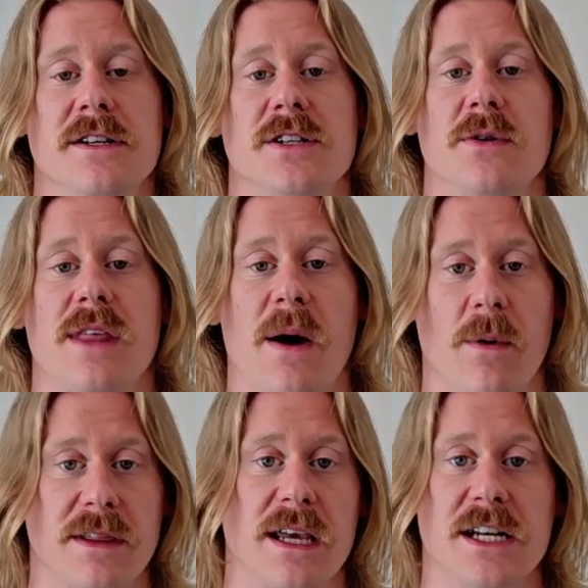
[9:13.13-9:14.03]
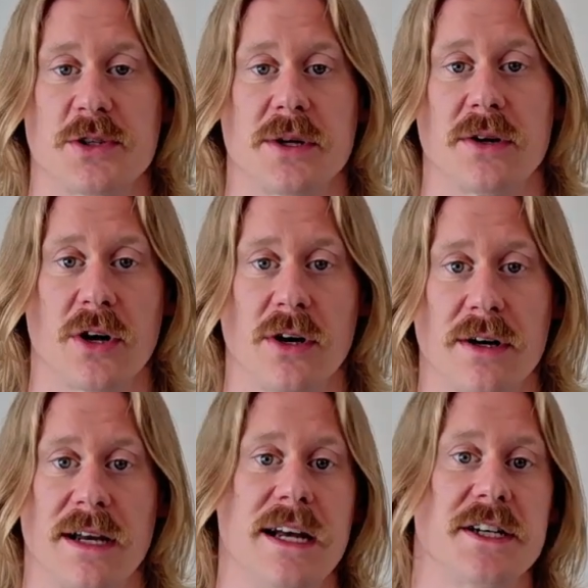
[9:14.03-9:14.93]
so that when the injury
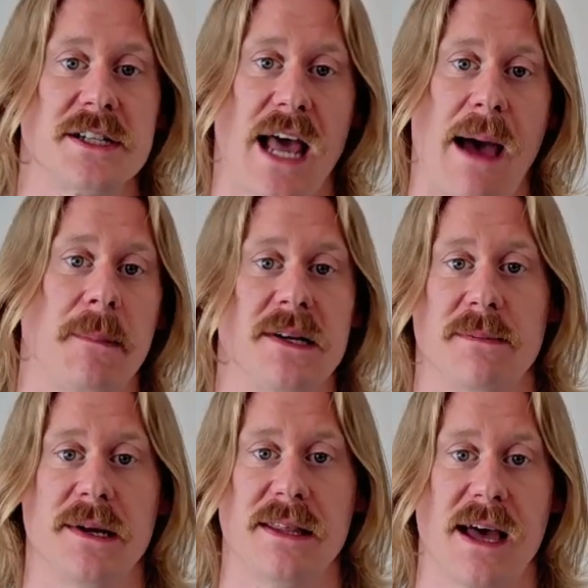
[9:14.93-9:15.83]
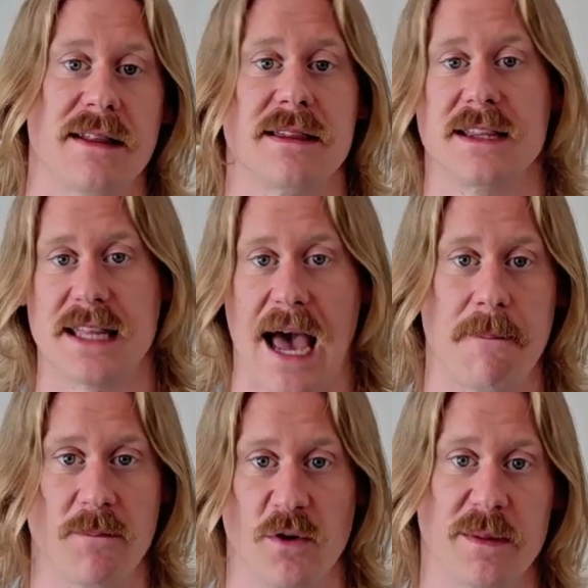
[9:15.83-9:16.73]
occurred, it just happened to be that that
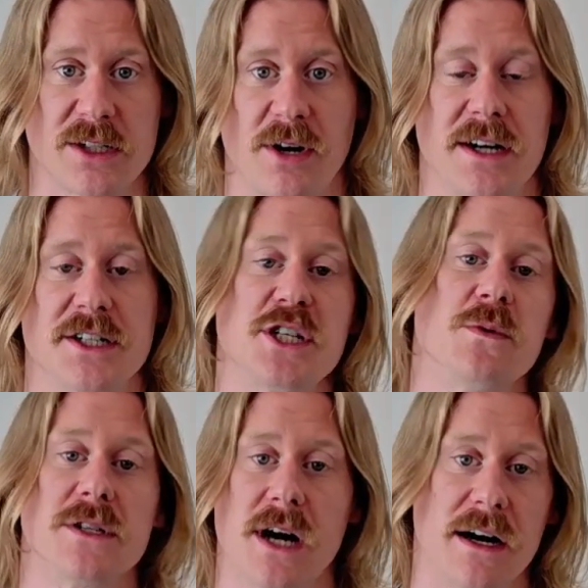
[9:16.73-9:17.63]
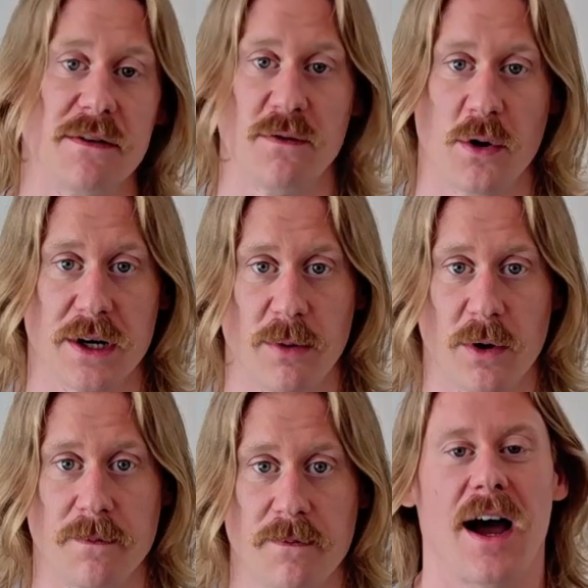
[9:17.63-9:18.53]
movement strategy was
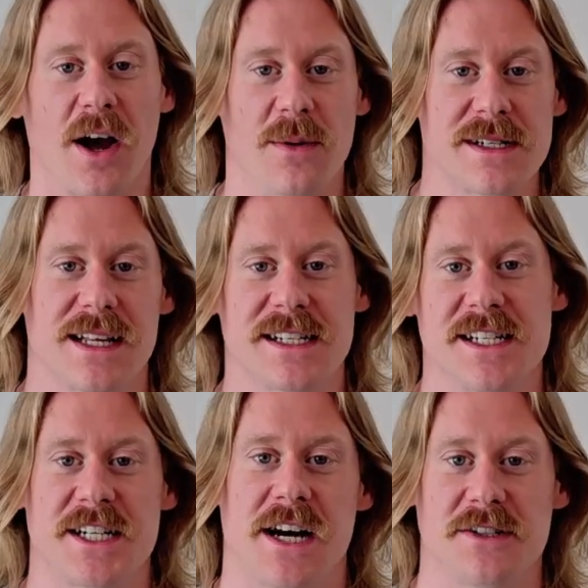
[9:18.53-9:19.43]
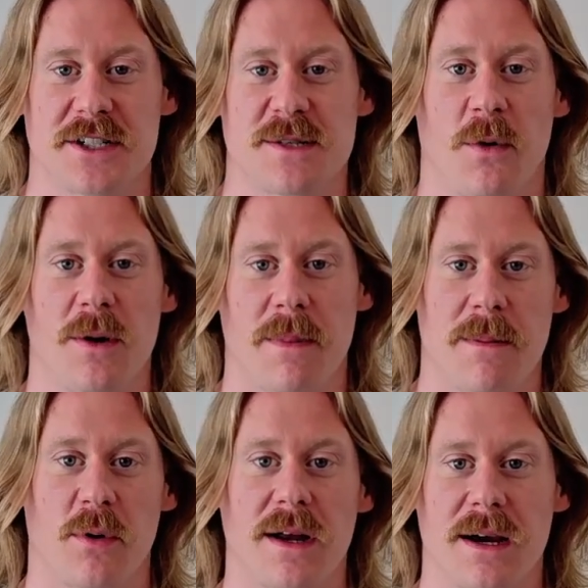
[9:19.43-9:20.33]
unavoidable. I always like to challenge this point by
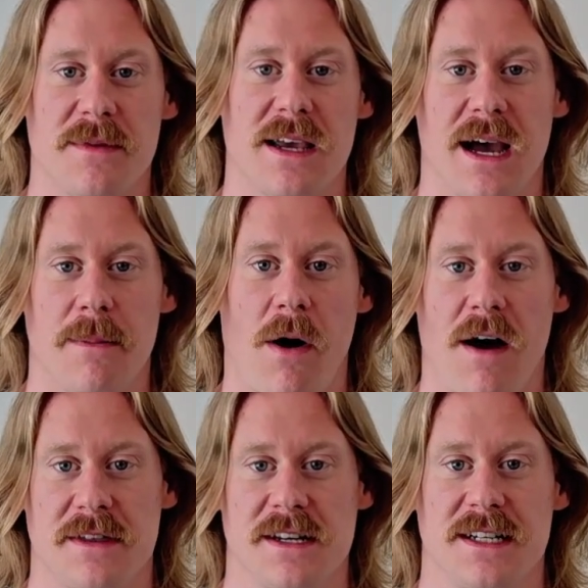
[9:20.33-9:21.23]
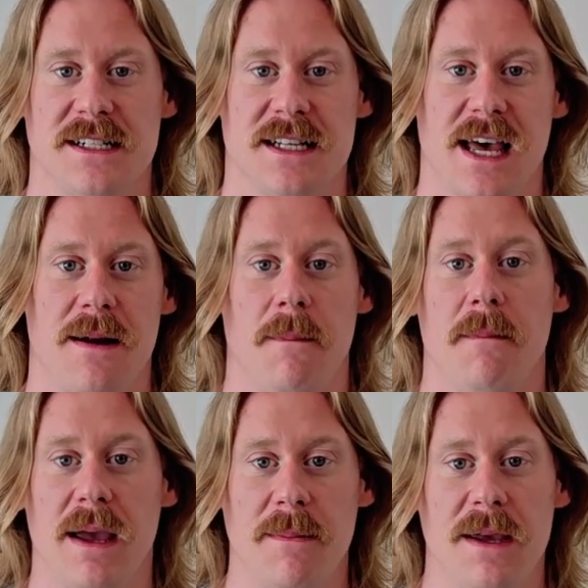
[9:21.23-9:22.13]
bringing up the hypothesis that
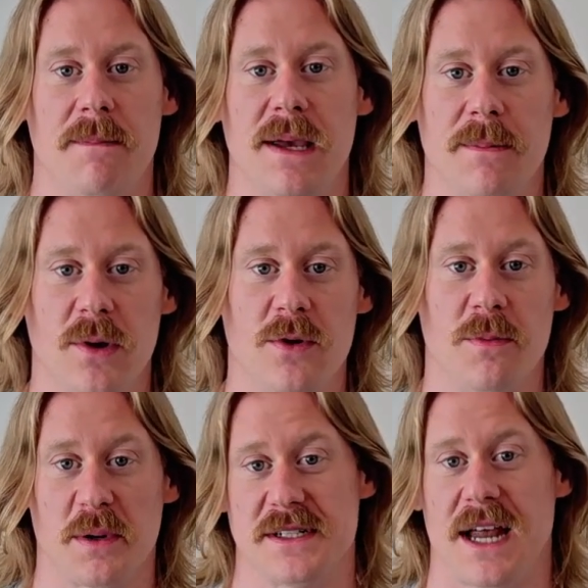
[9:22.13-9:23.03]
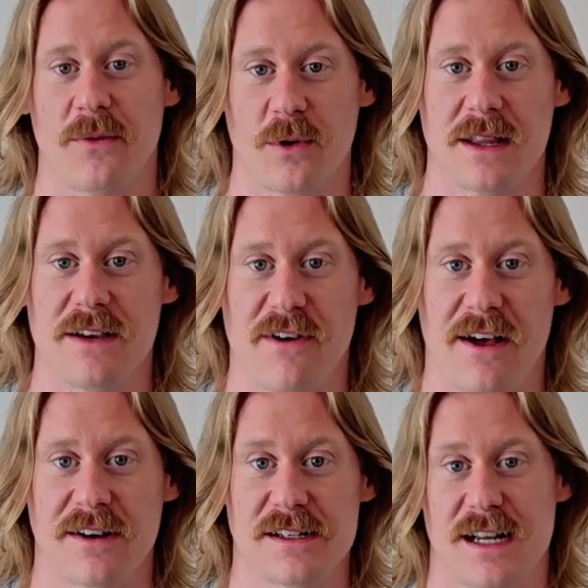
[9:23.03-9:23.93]
maybe people who present with knee
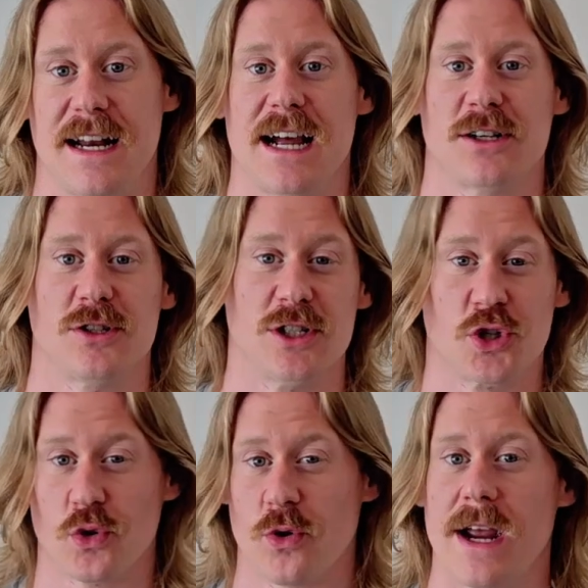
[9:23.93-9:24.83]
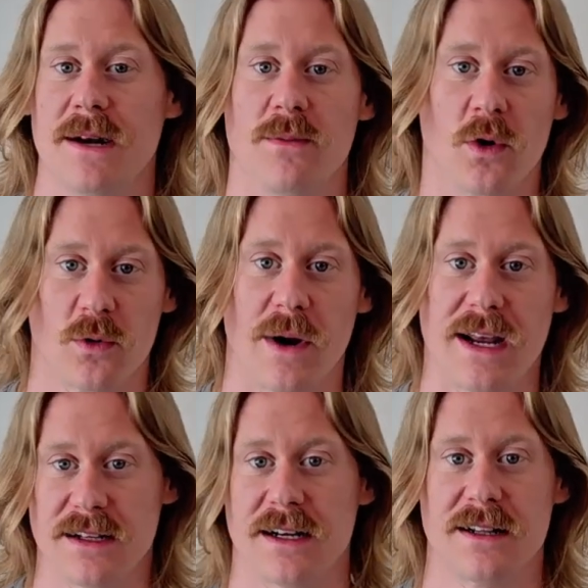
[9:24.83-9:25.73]
valgus and actually train more
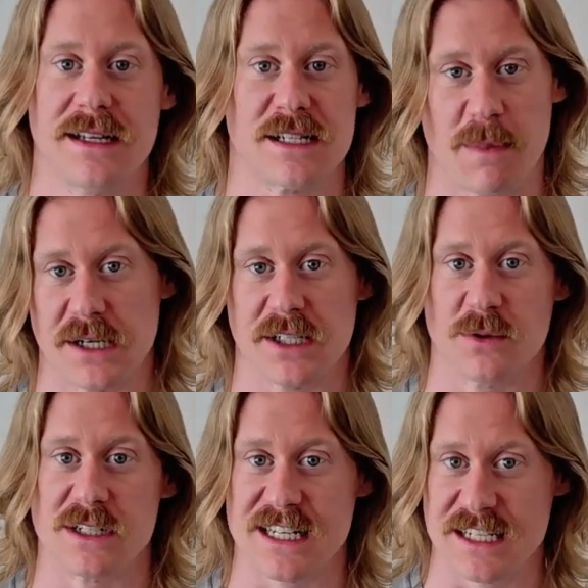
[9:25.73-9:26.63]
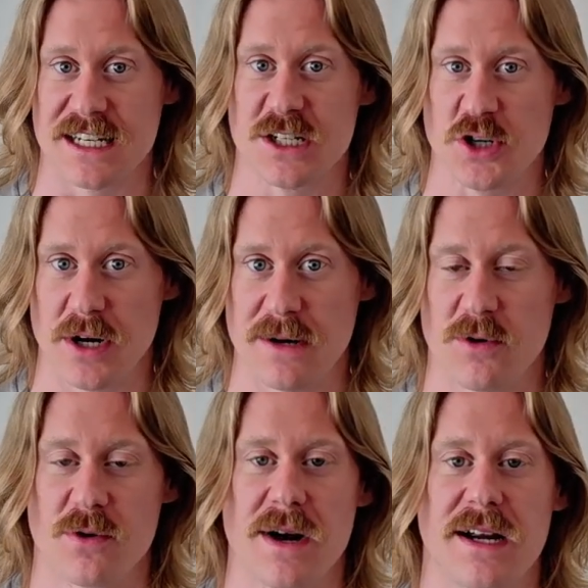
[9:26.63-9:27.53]
regularly, especially resistance train
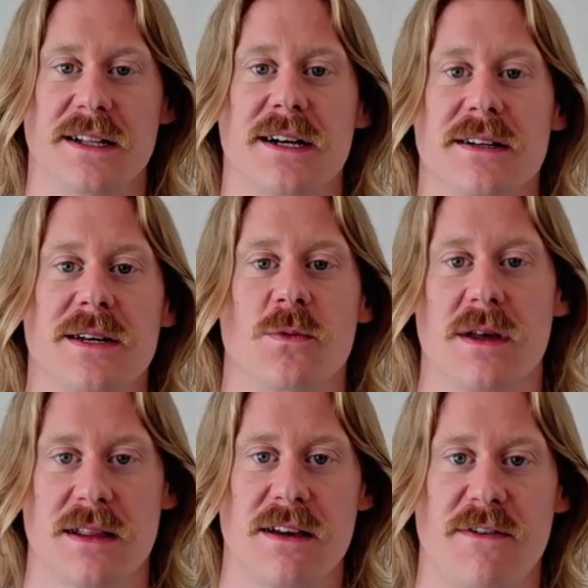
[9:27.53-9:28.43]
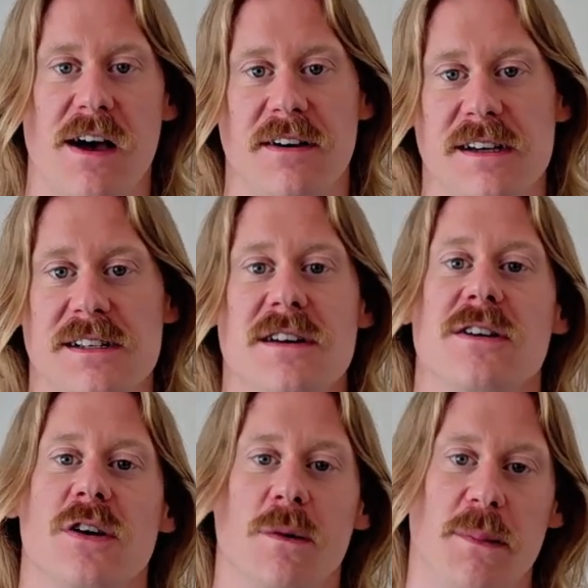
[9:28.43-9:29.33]
more regularly with knee valgus,
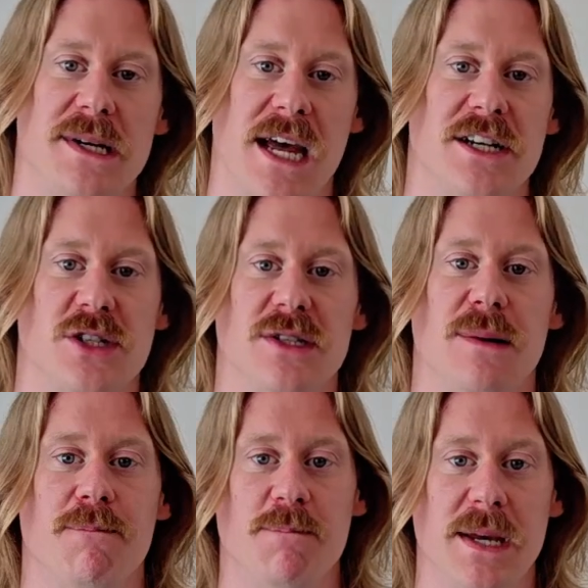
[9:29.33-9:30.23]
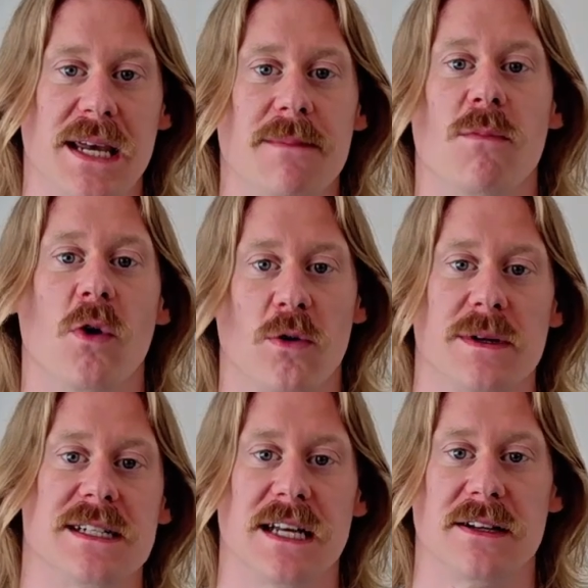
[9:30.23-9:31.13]
could potentially be more
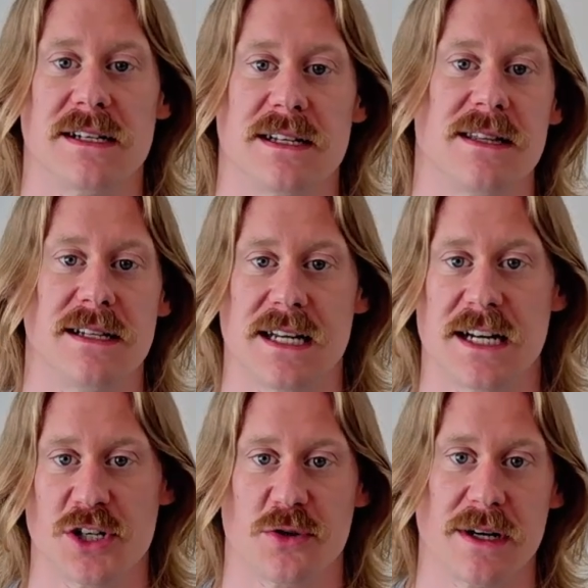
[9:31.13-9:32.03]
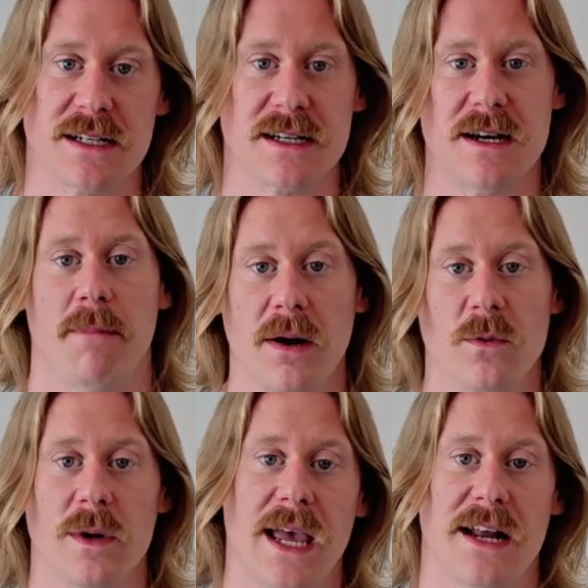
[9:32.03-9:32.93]
resilient to these injuries. But
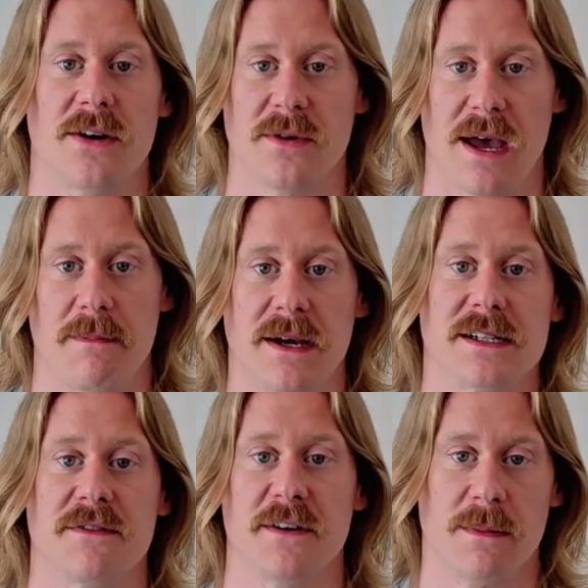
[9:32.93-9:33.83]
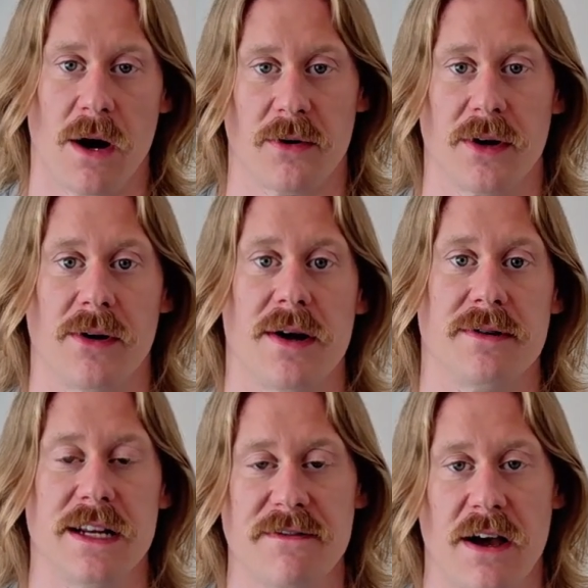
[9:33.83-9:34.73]
we can't know that because the fear-mongering
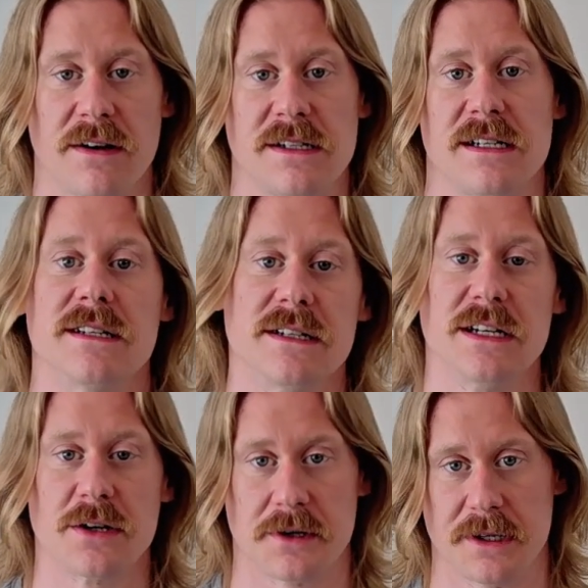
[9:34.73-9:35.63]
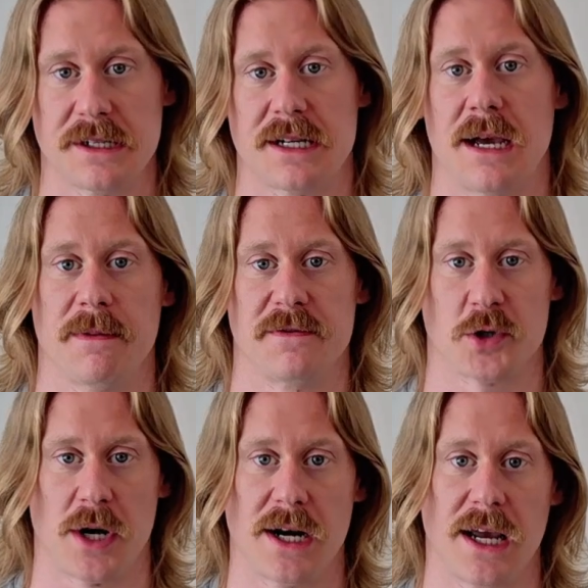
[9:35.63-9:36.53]
around knee valgus is deterring this type of
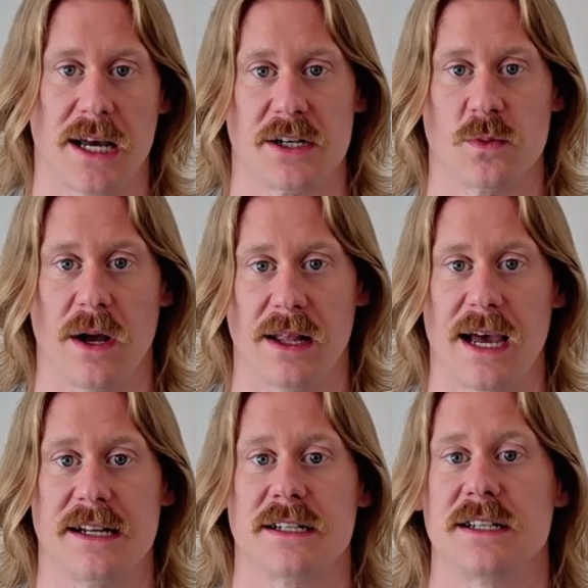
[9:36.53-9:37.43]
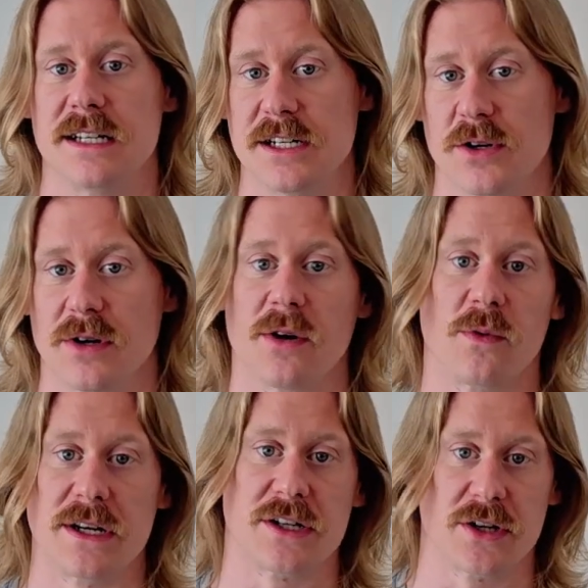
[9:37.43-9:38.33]
training as well as deterring
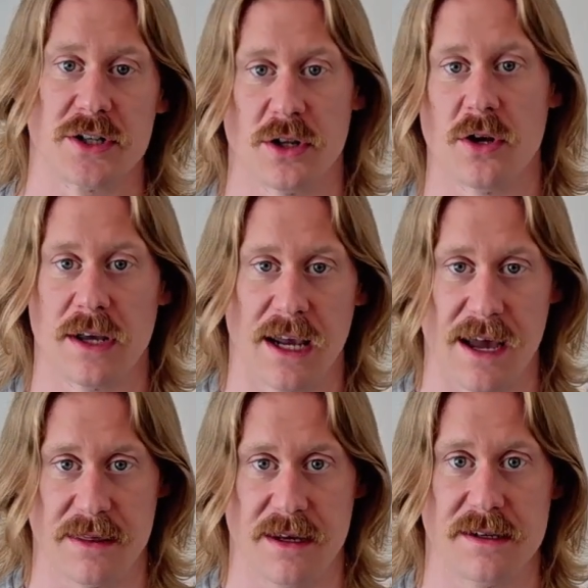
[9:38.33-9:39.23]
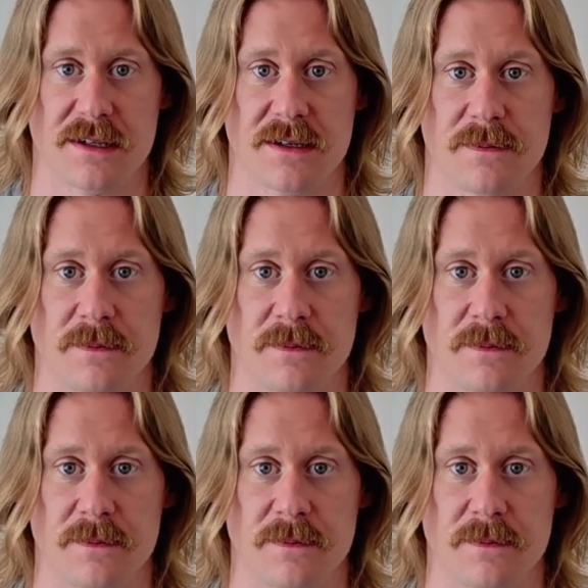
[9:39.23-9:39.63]
research looking at this.